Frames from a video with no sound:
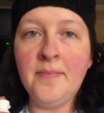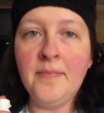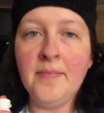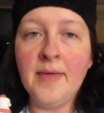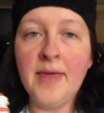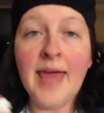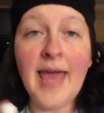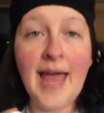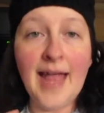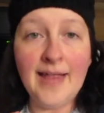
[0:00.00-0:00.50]

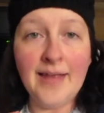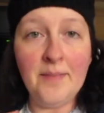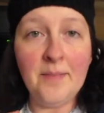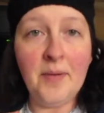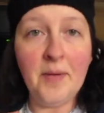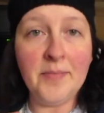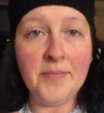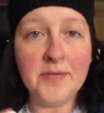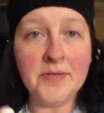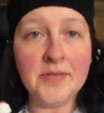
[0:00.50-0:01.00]
catnip
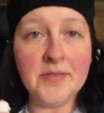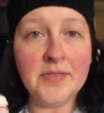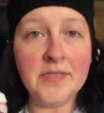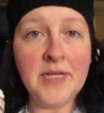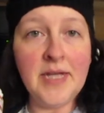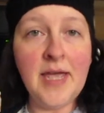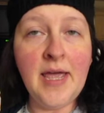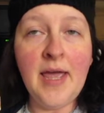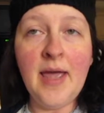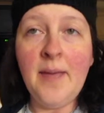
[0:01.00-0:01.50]
bubbles
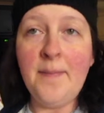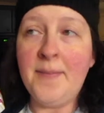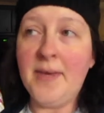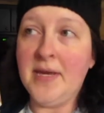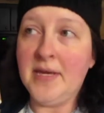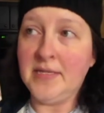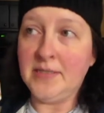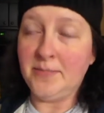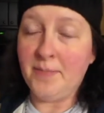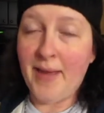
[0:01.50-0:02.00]

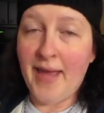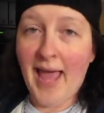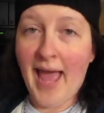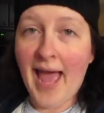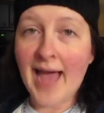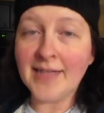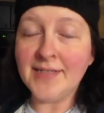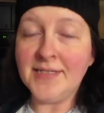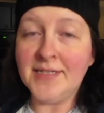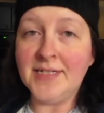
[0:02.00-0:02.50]
because by
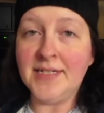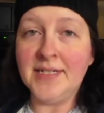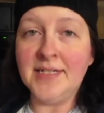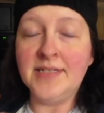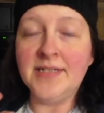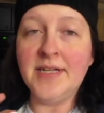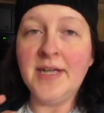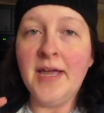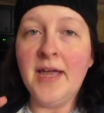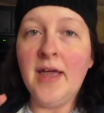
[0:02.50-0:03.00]

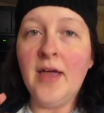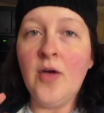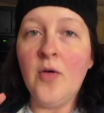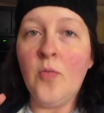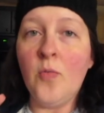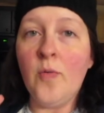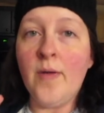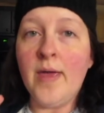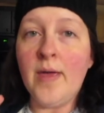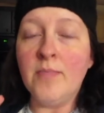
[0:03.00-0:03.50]
accident
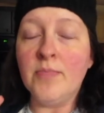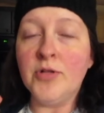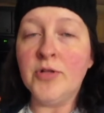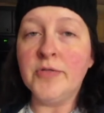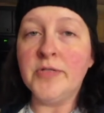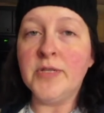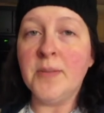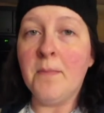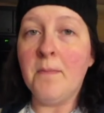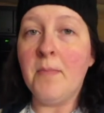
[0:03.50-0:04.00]
we blew
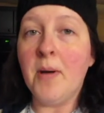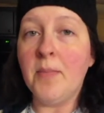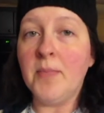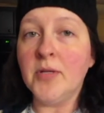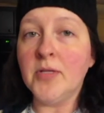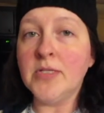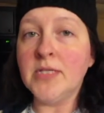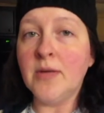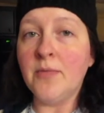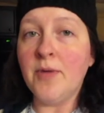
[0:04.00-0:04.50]
some
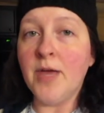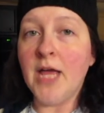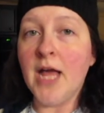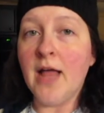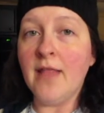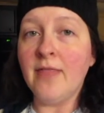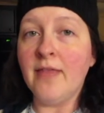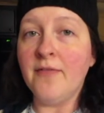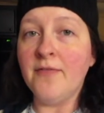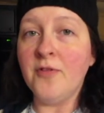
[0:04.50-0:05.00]
bubbles that we
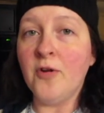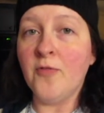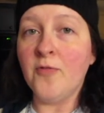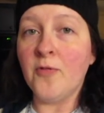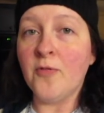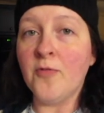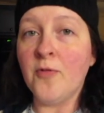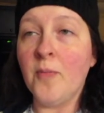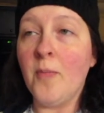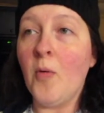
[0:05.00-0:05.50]
got left over
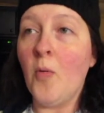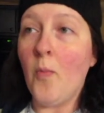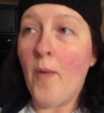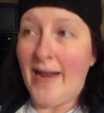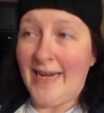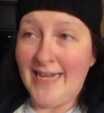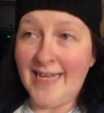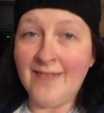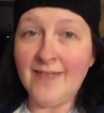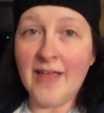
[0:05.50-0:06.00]
from a
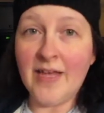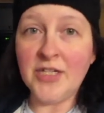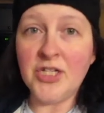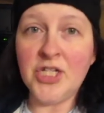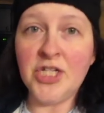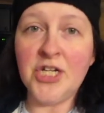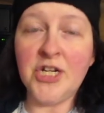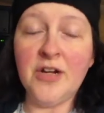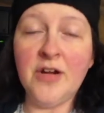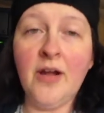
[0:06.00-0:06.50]
wedding
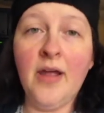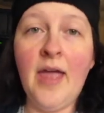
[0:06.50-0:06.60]
last year